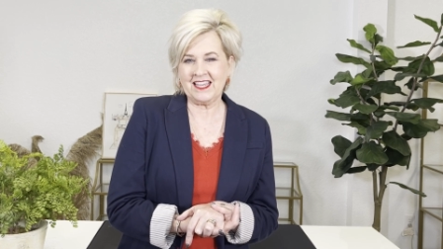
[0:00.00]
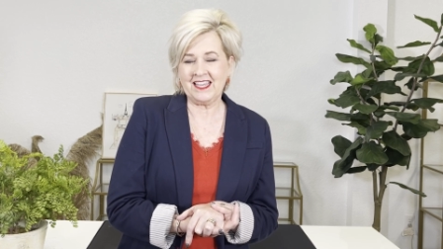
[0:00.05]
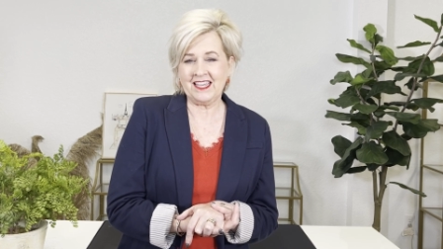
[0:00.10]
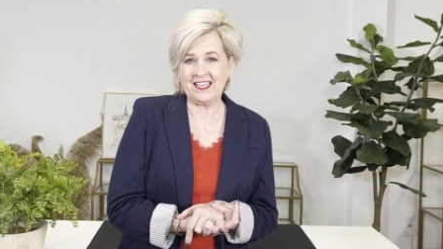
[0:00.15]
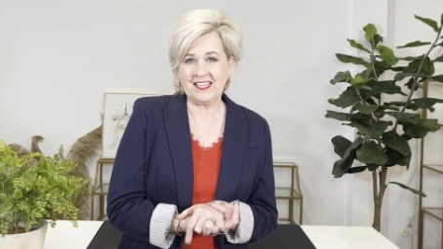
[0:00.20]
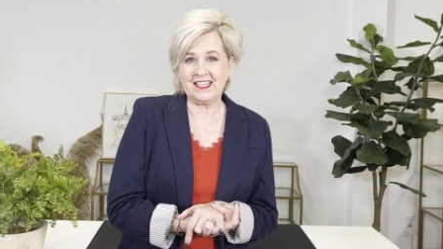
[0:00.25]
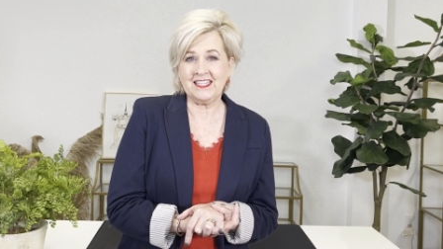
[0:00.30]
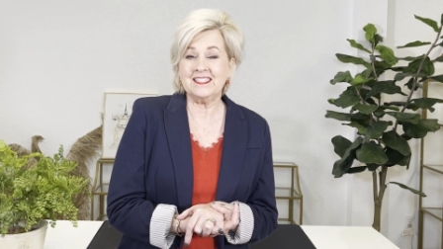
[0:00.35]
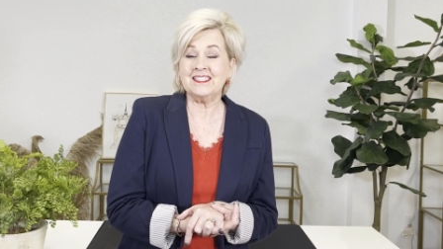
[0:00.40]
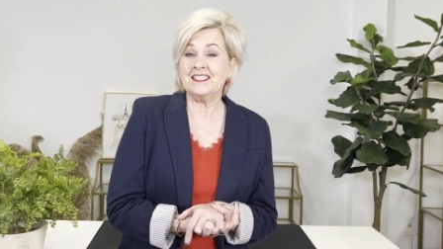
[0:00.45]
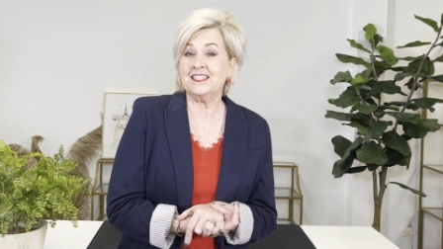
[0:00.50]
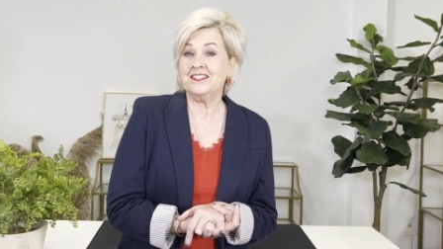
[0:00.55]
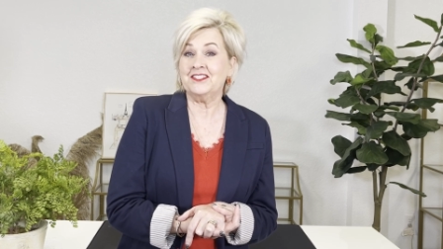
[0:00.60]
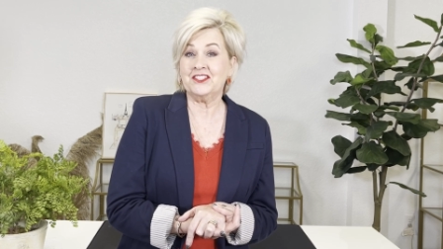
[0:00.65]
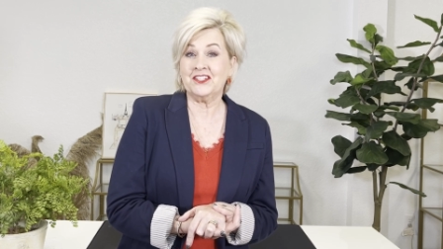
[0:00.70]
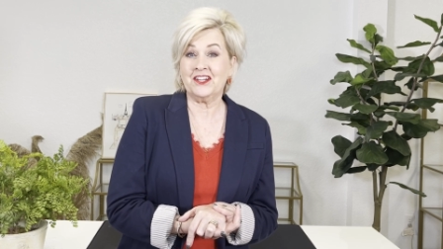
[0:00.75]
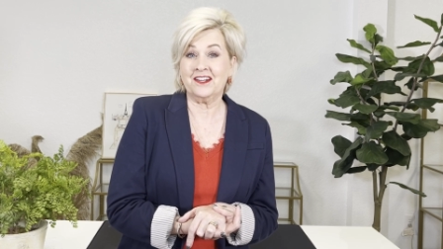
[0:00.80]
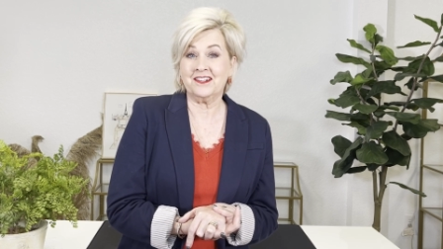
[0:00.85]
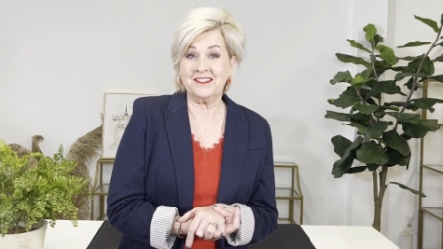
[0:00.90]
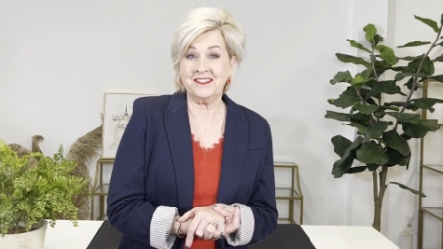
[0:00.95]
is
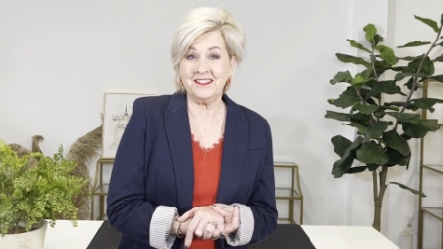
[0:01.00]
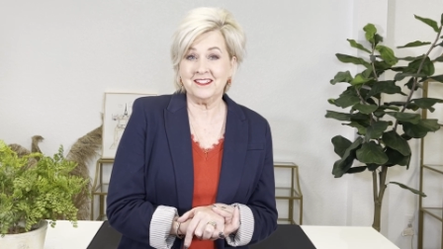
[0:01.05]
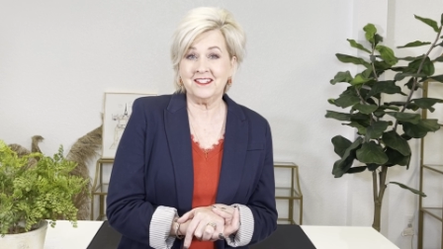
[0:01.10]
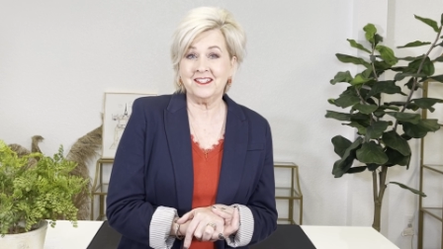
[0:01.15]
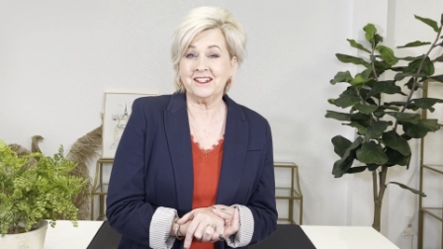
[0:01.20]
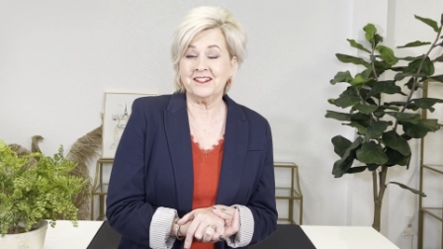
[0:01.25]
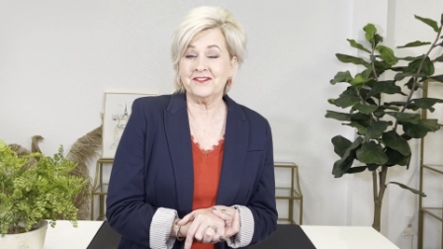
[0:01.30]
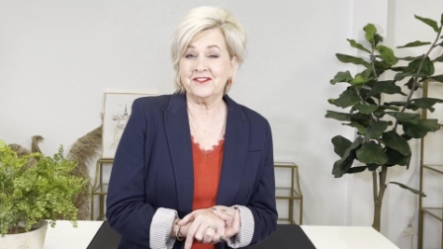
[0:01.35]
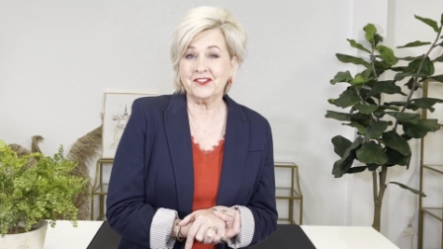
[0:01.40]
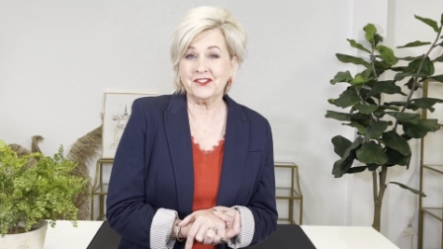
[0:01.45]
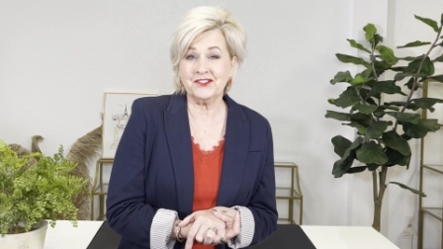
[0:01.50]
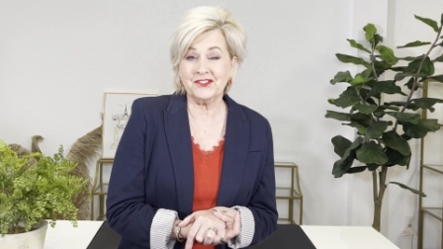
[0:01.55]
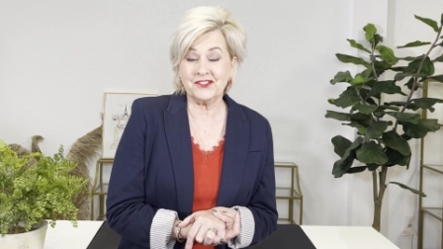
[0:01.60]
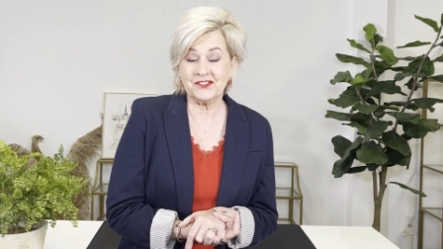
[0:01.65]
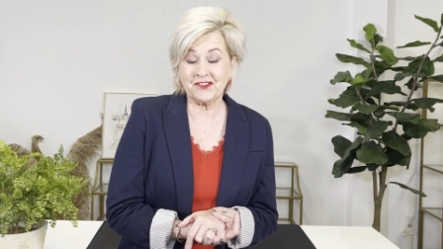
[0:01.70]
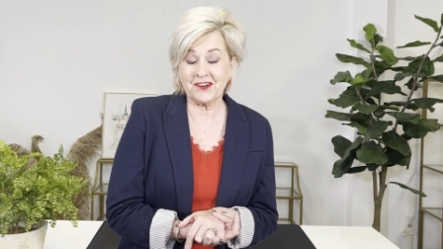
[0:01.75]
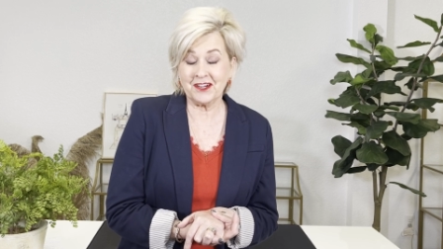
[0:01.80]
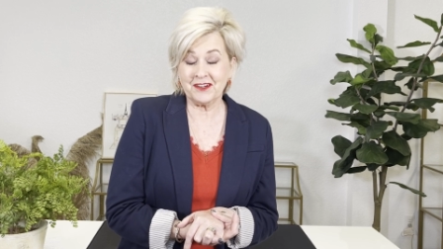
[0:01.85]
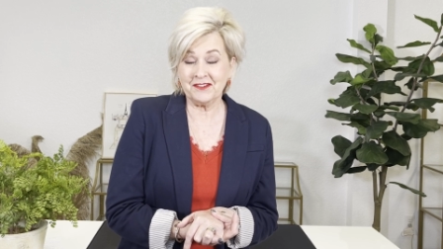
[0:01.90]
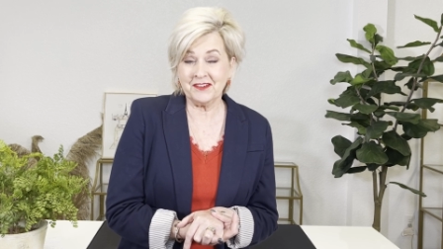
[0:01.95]
chocolate covered
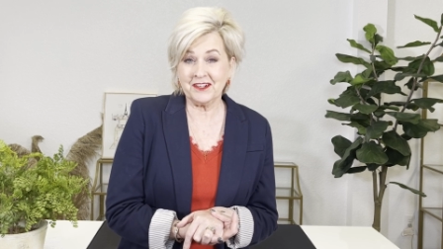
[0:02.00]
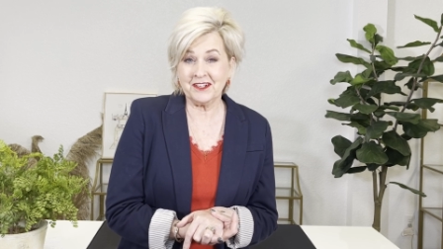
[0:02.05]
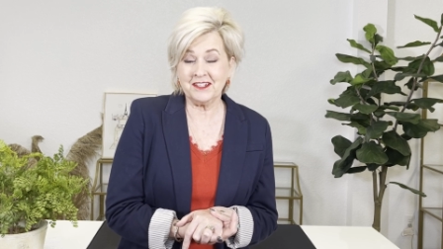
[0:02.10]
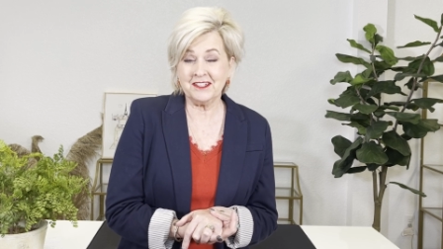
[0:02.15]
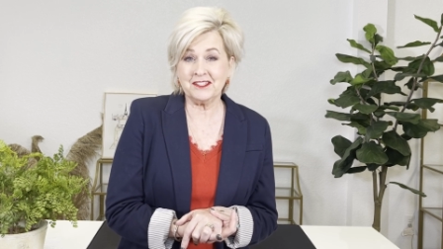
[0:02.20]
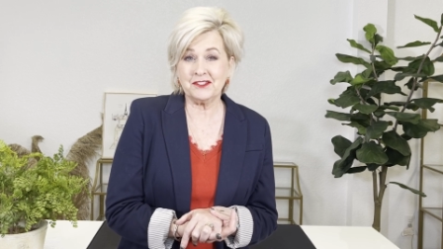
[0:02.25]
strawberries,